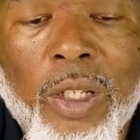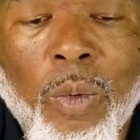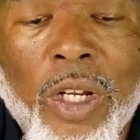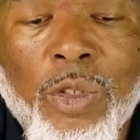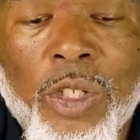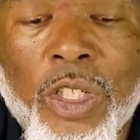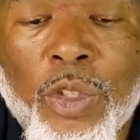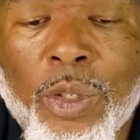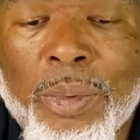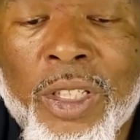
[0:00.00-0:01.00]
the way
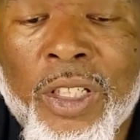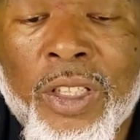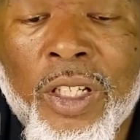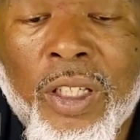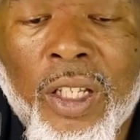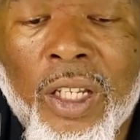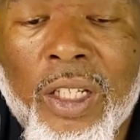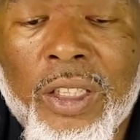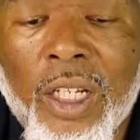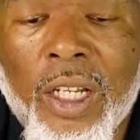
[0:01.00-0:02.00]
traditional MCs did
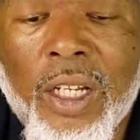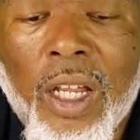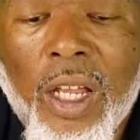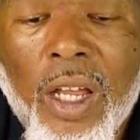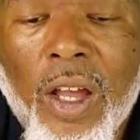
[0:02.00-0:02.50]
things and